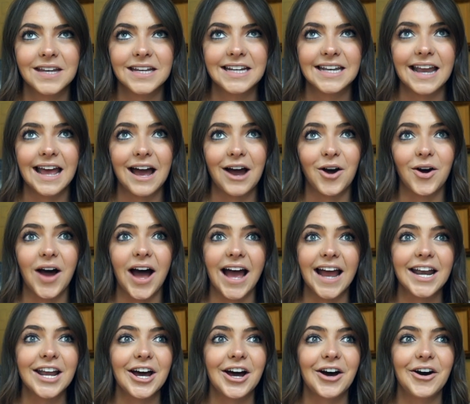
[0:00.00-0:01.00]
Now,
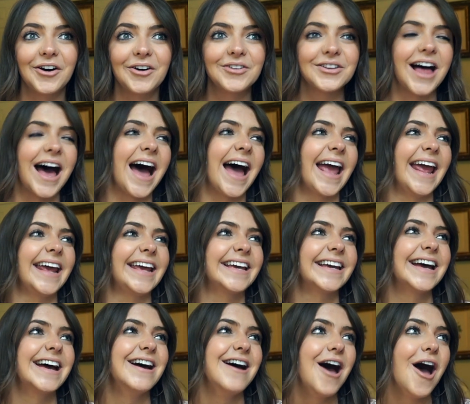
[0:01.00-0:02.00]
I know,
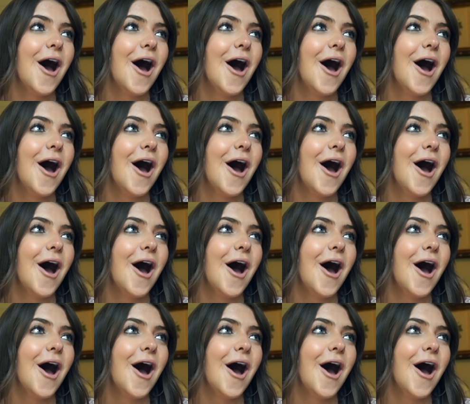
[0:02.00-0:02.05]
like,